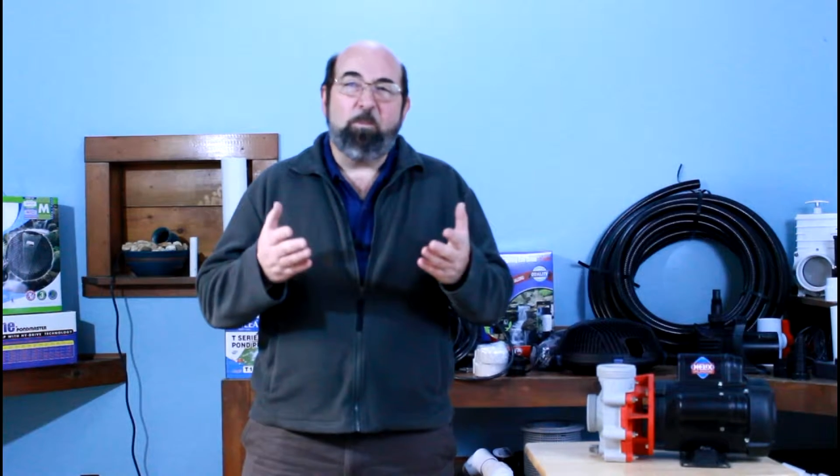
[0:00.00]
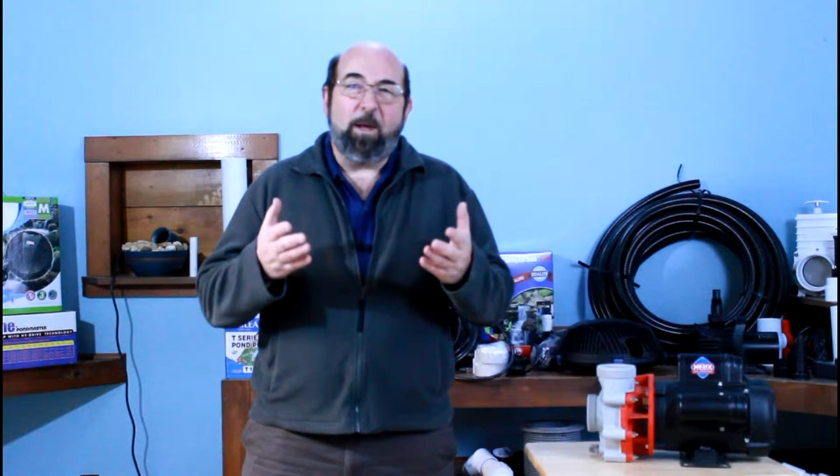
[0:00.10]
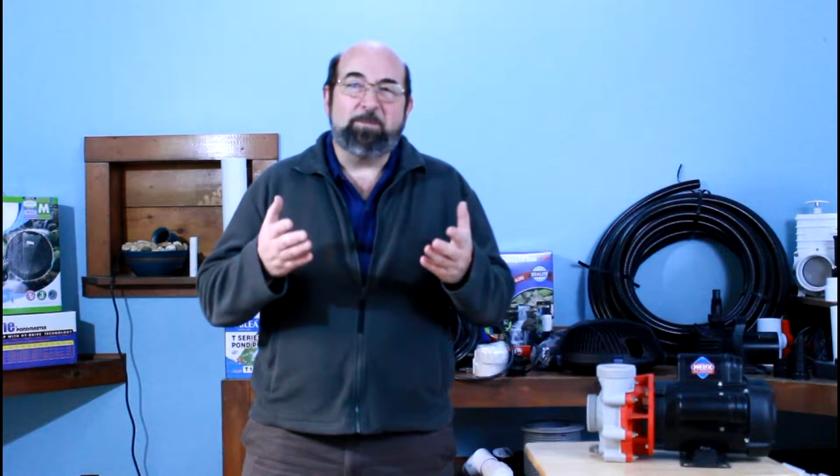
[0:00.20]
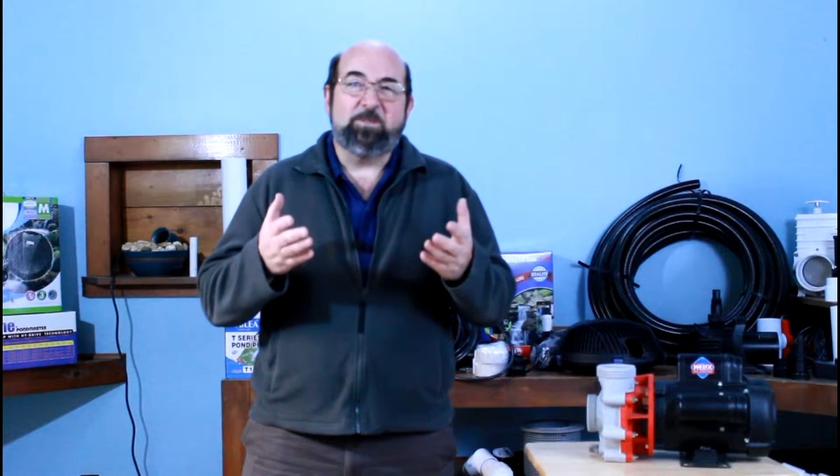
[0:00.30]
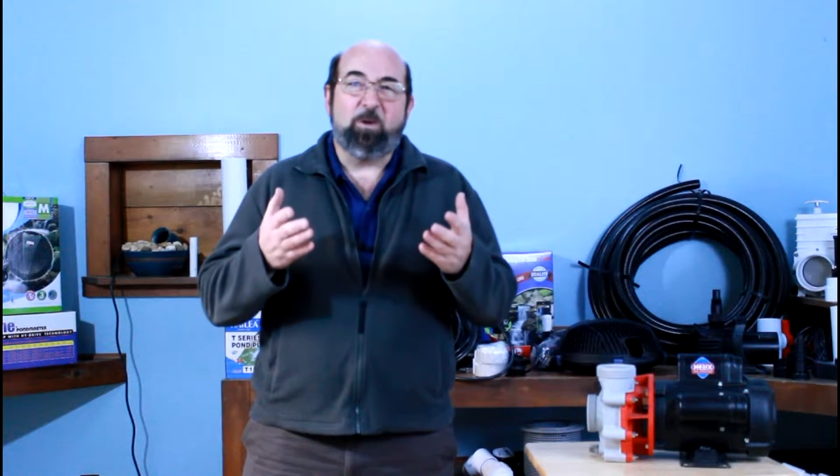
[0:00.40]

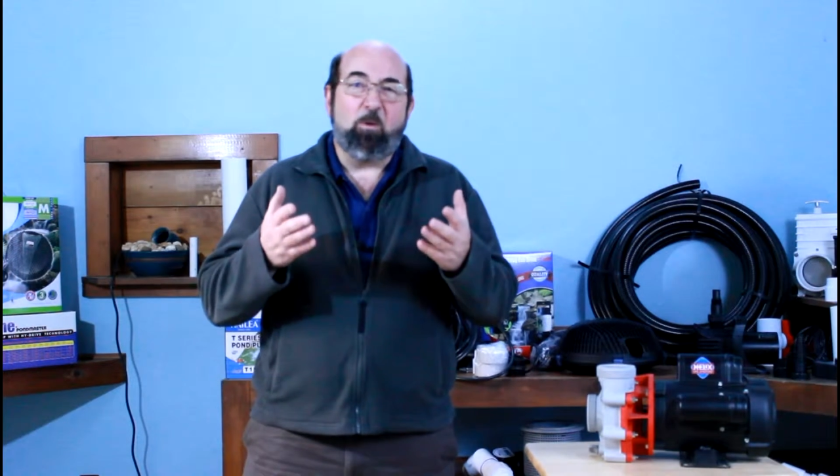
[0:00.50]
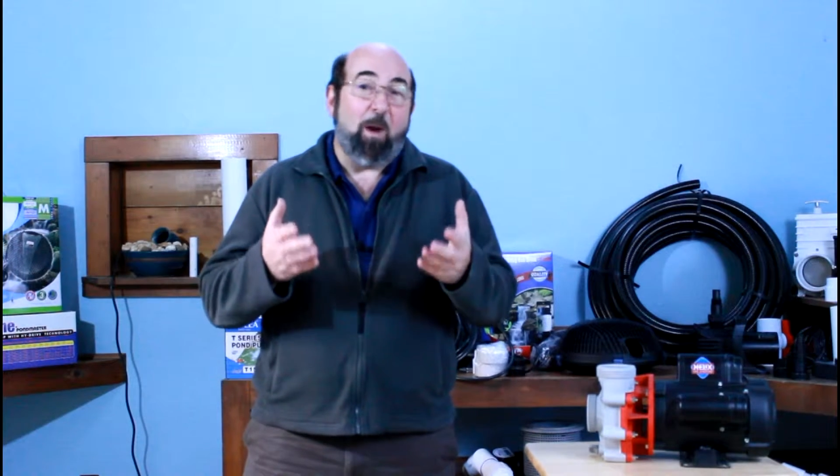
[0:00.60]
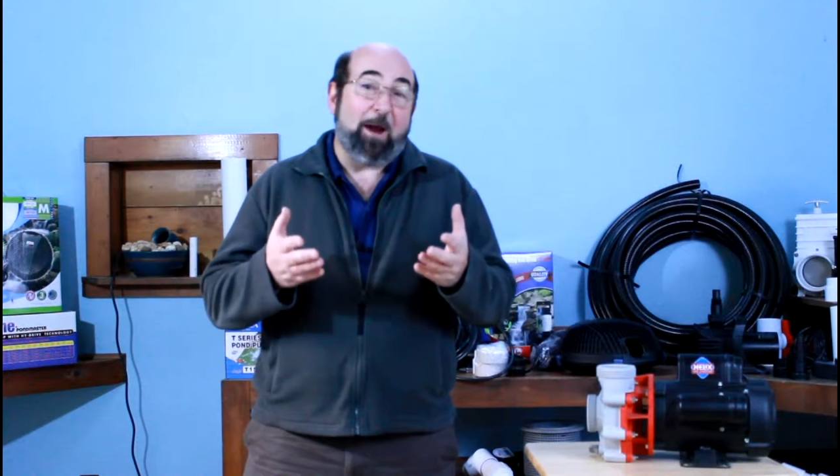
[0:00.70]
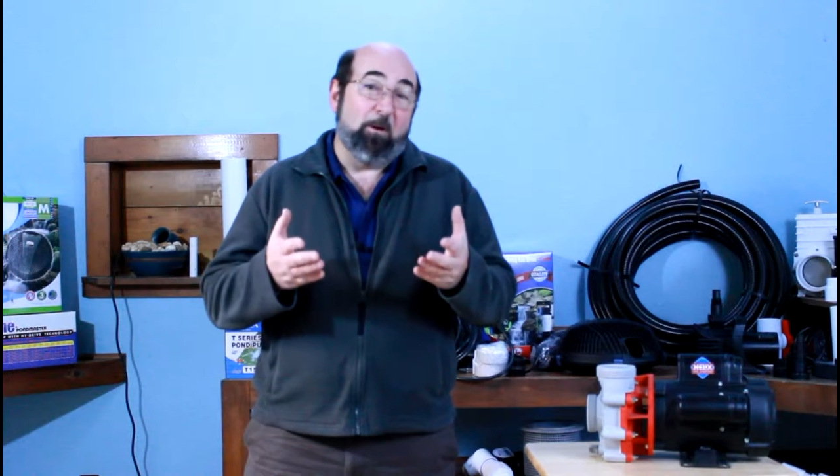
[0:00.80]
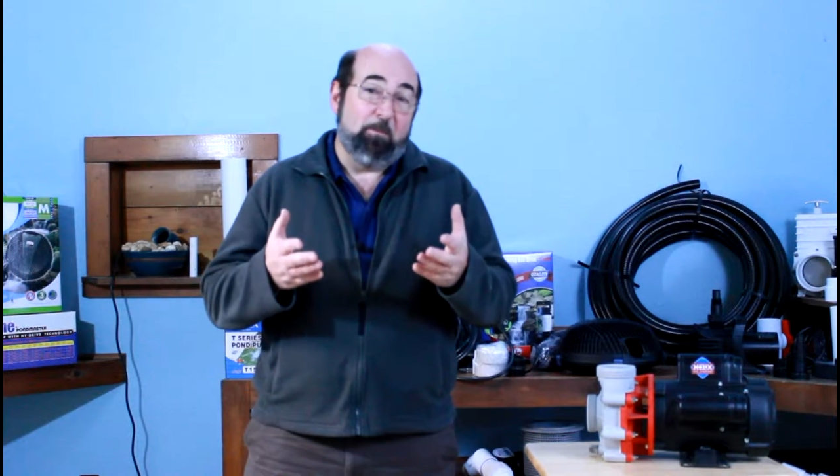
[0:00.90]
pumps
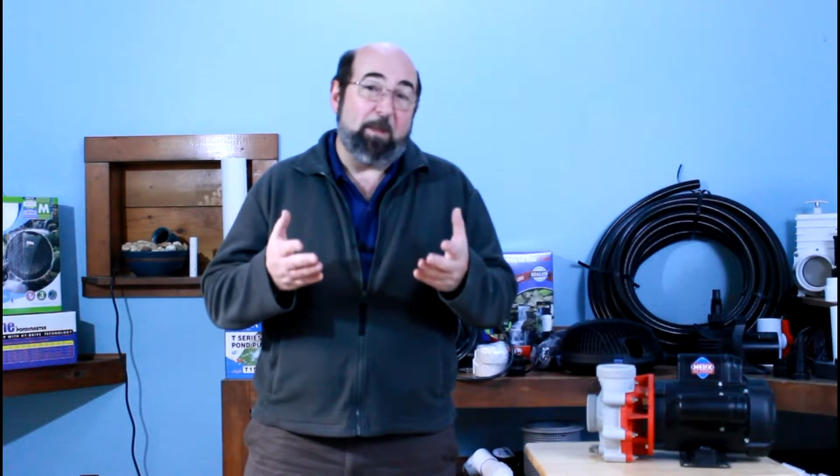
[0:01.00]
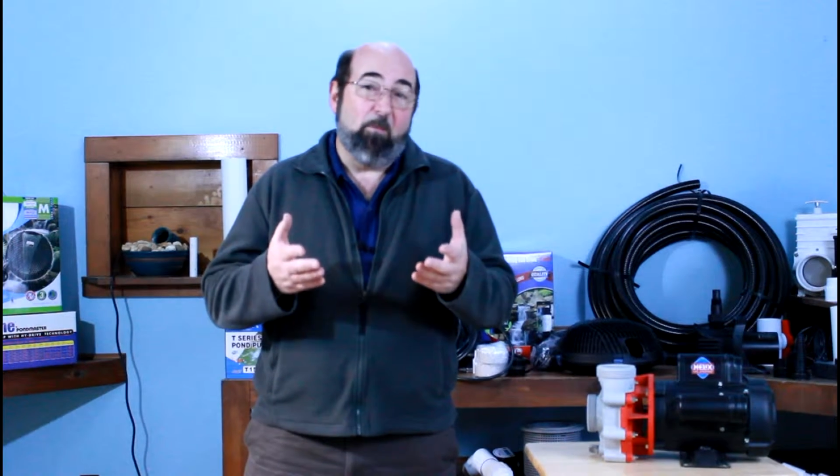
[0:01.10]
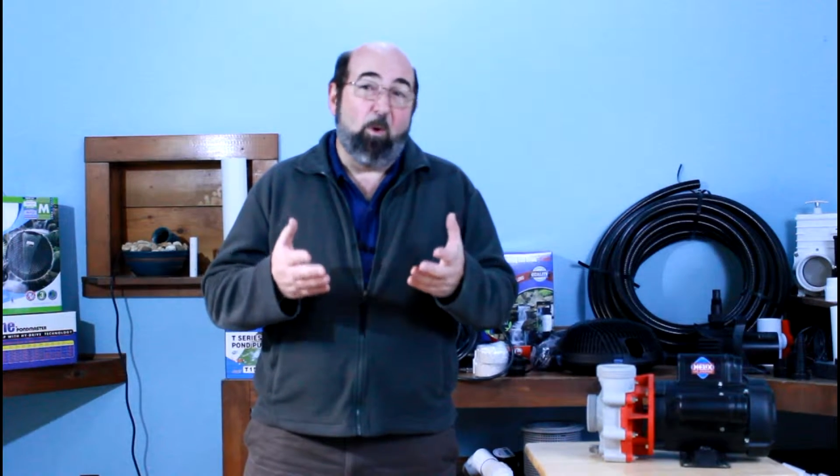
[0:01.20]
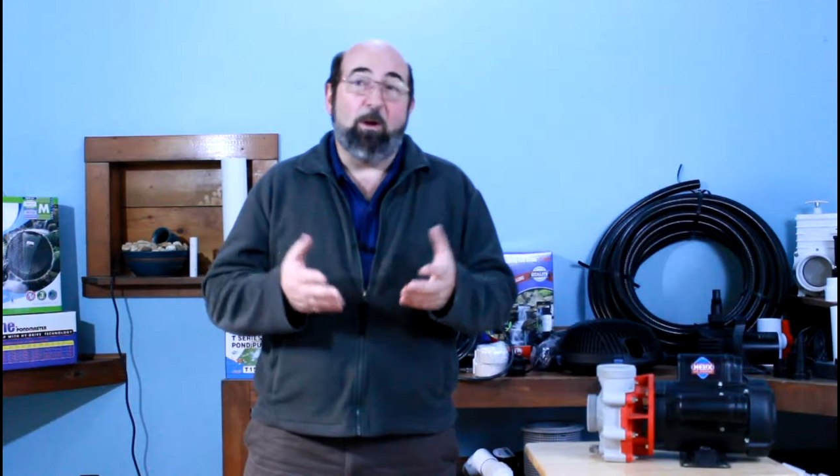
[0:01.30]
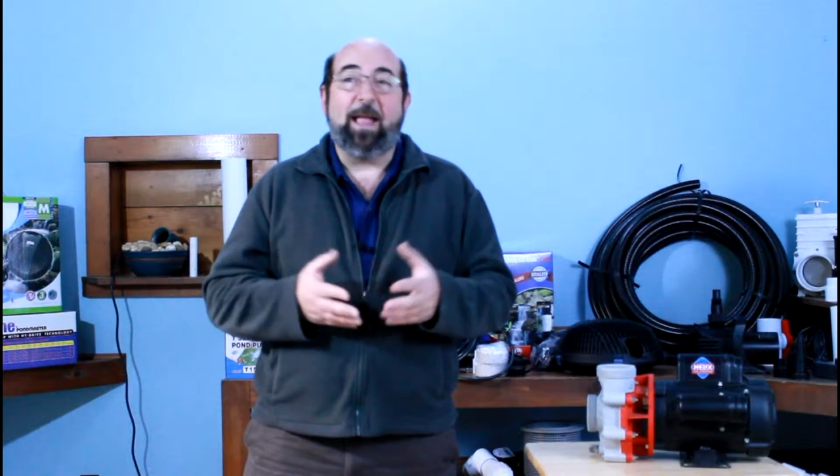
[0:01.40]
require a bit more